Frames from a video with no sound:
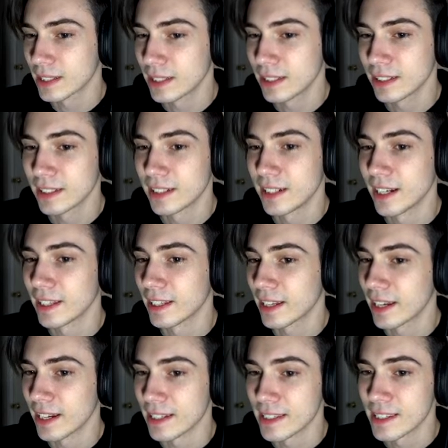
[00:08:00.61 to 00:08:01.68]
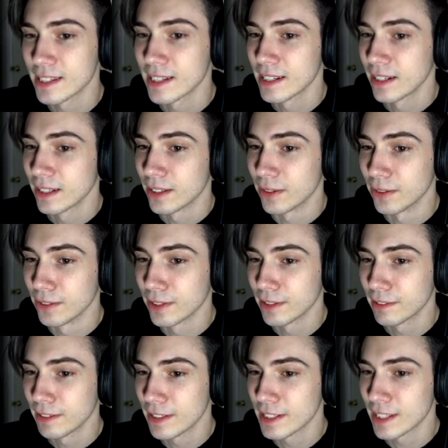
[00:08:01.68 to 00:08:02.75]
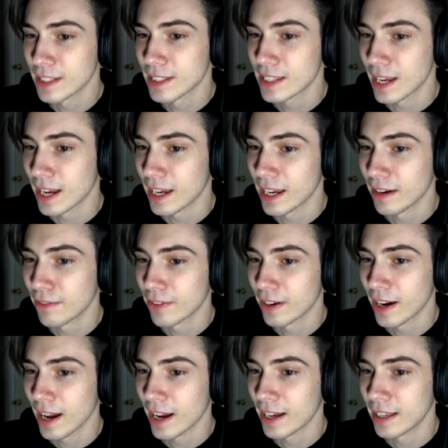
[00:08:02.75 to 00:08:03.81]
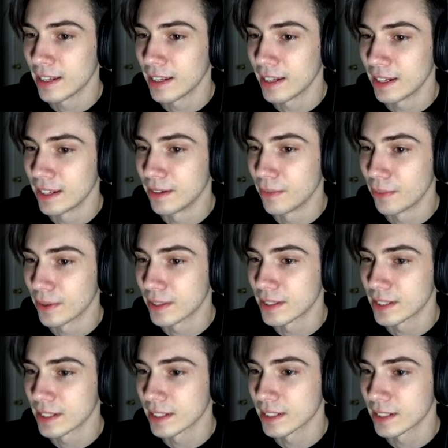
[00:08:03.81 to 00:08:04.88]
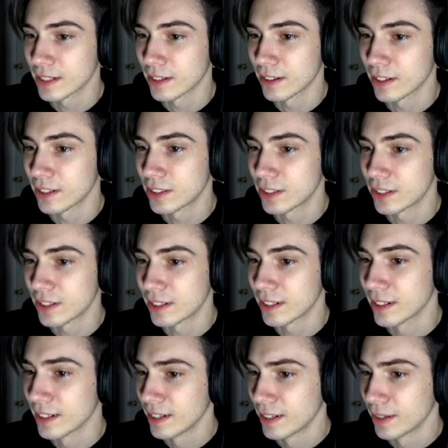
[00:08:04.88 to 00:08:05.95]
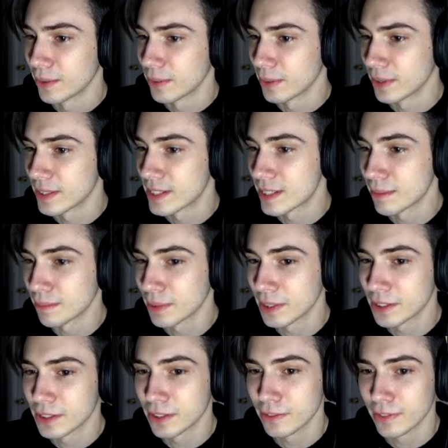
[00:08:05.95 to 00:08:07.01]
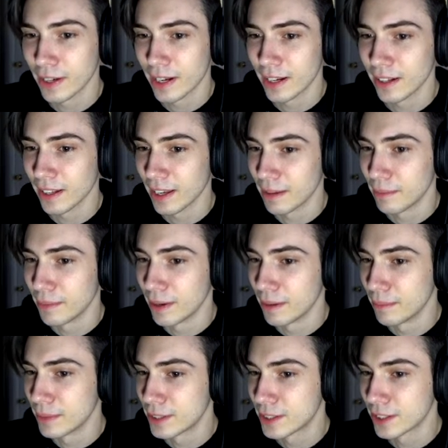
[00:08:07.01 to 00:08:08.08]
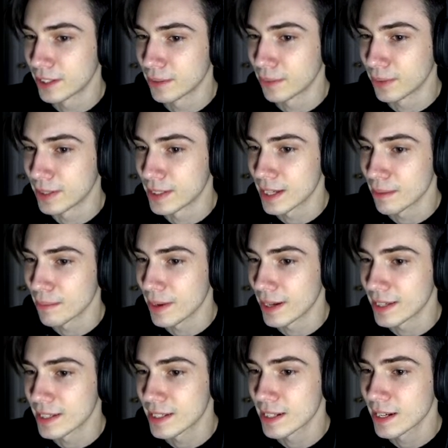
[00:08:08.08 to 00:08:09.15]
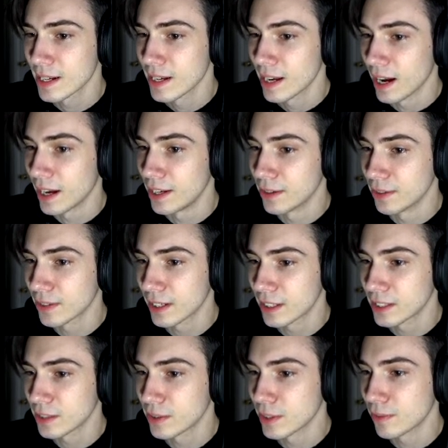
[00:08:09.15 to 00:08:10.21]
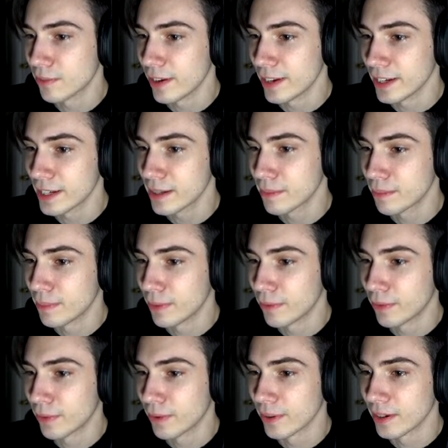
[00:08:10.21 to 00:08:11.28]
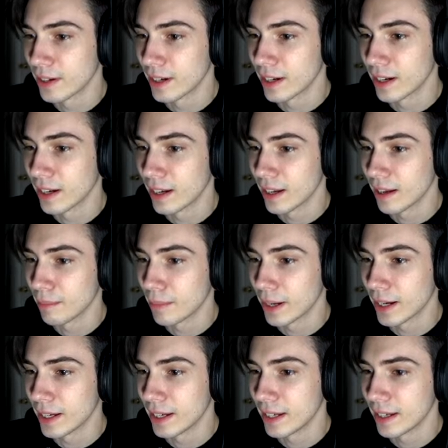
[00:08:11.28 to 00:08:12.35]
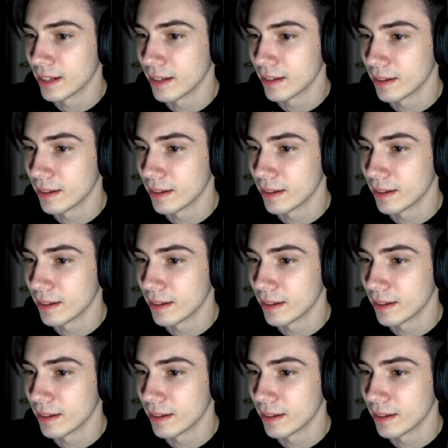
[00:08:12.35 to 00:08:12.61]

clearly not the case. The only reasons I ever had in wanting to crush her were simply juvenile and immature ones at best. I don't think she was fake before by